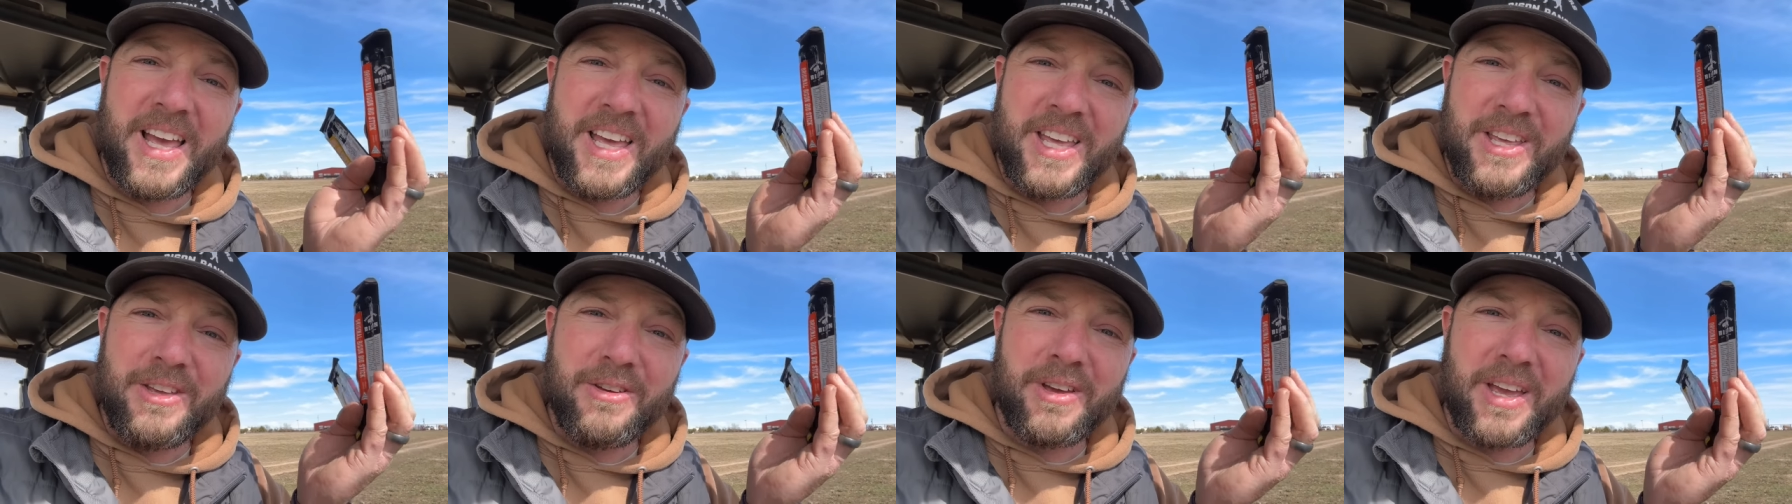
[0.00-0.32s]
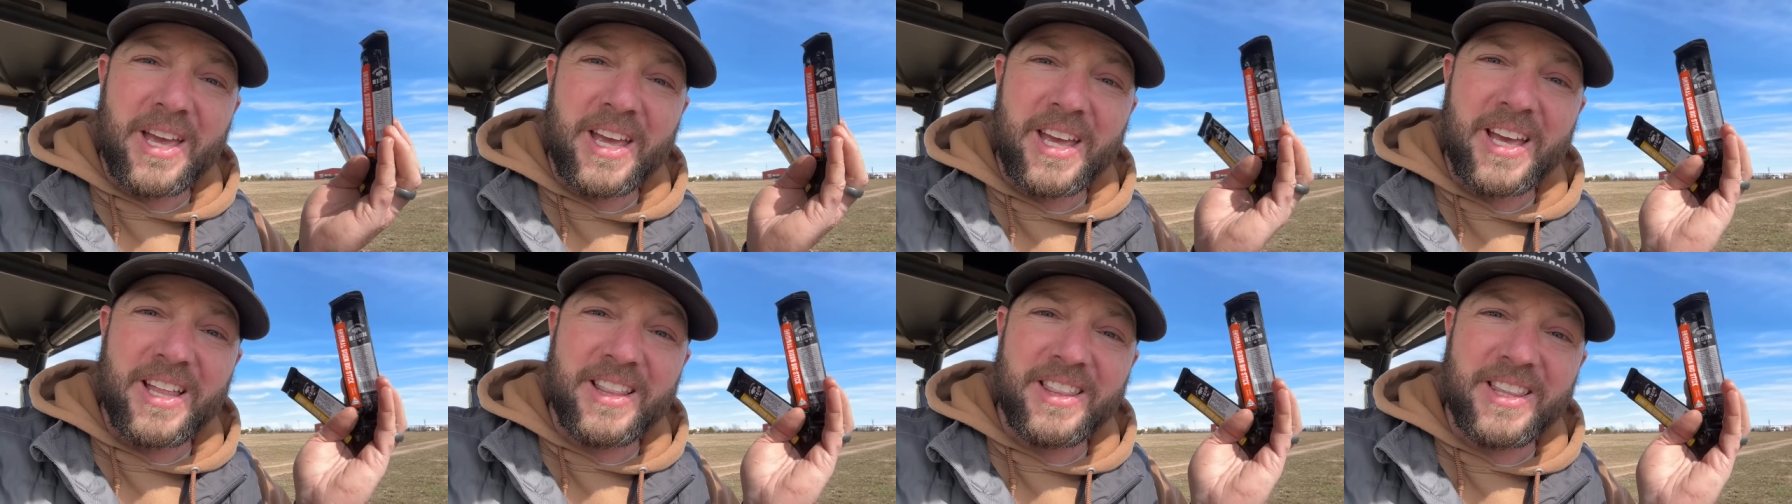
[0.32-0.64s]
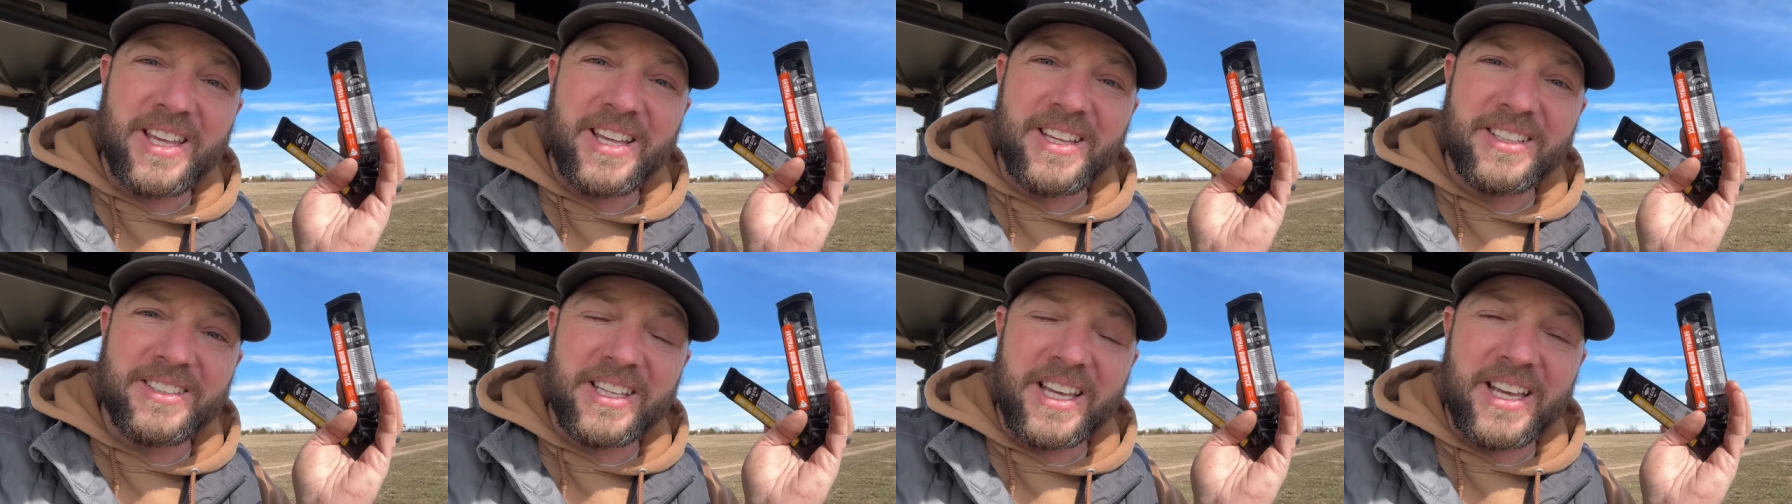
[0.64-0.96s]
You can get
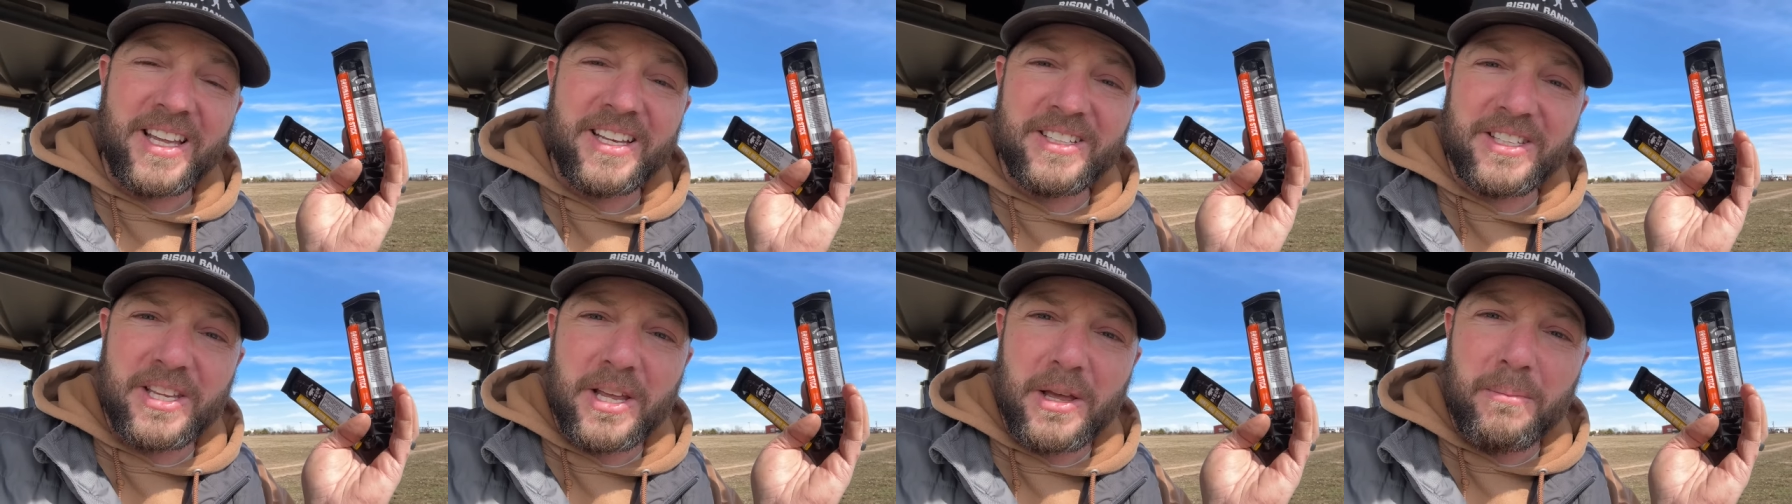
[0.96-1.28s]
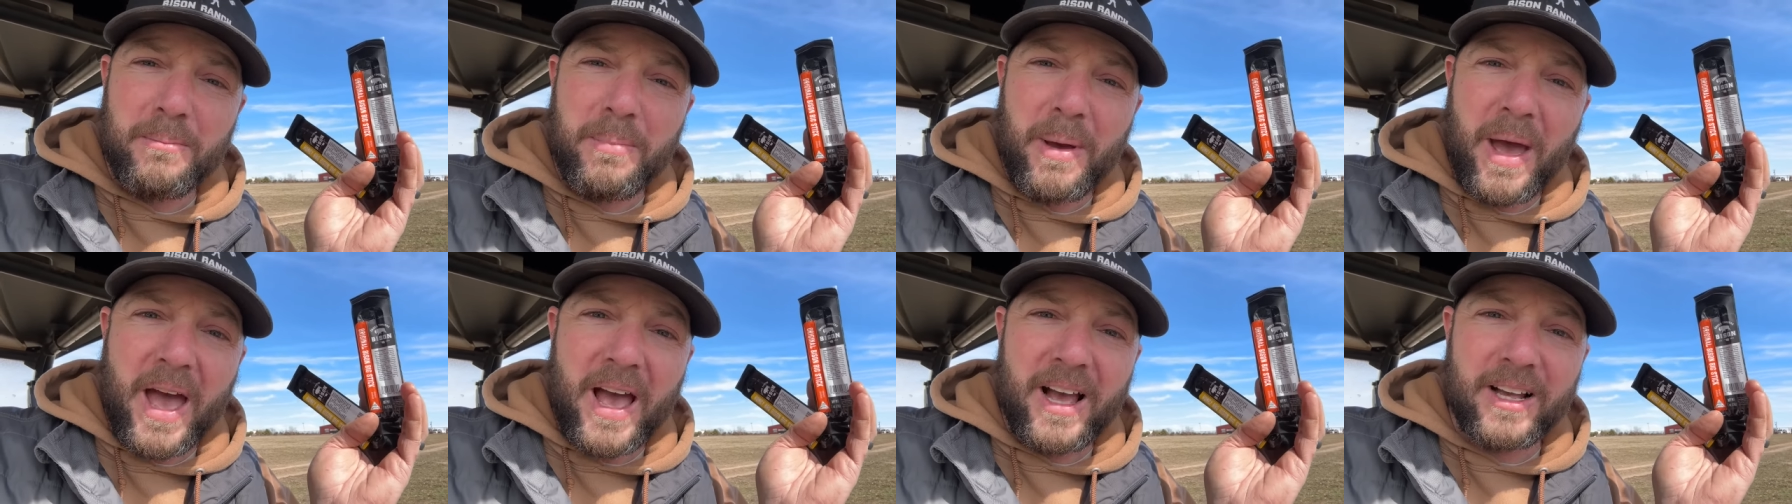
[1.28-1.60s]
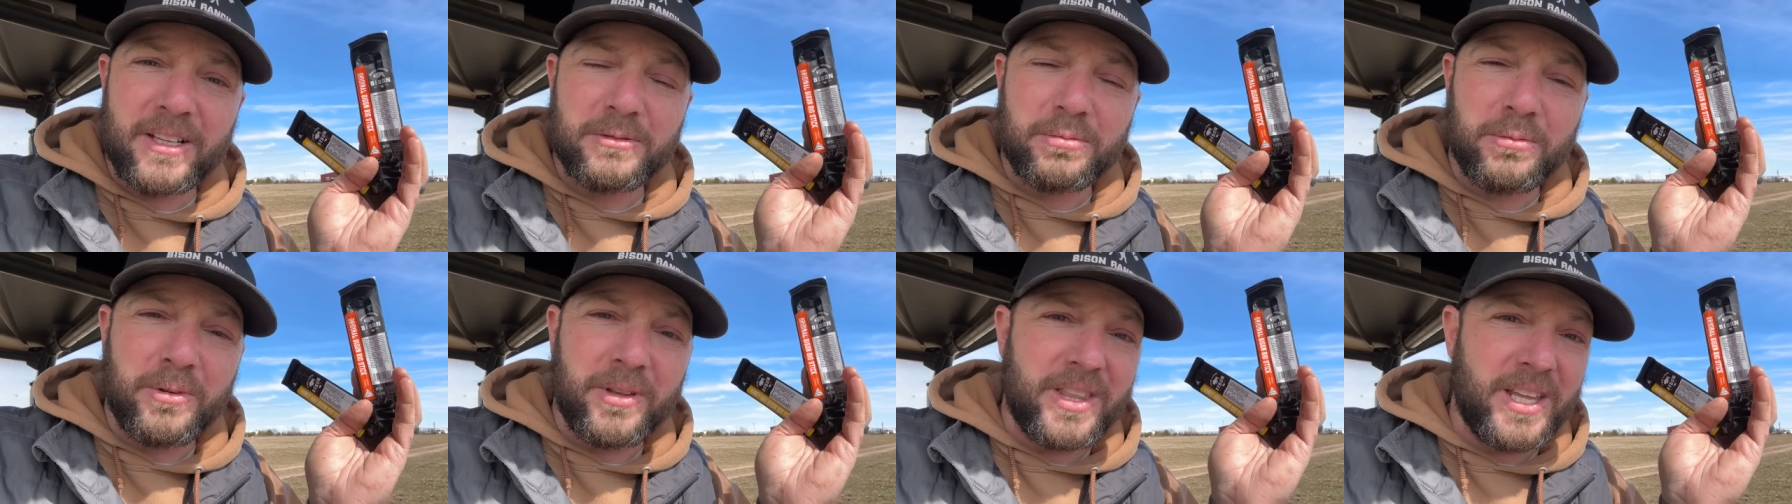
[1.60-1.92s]
these in 10
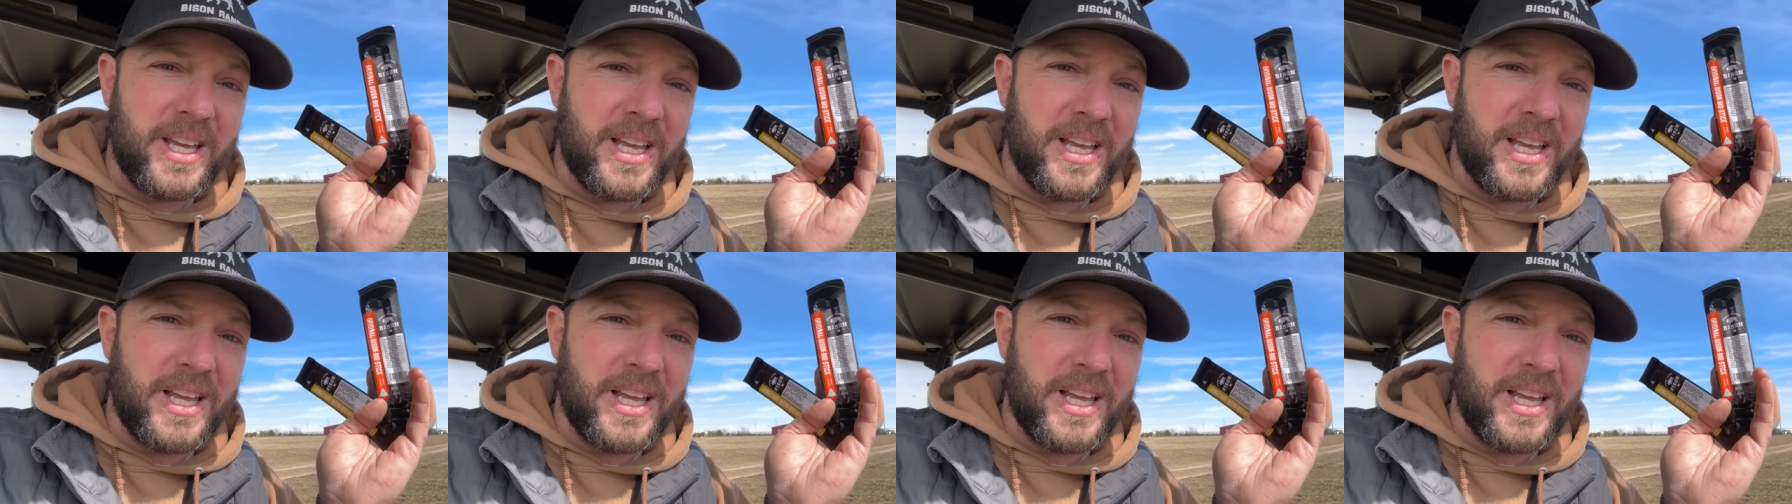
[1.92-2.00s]
packs with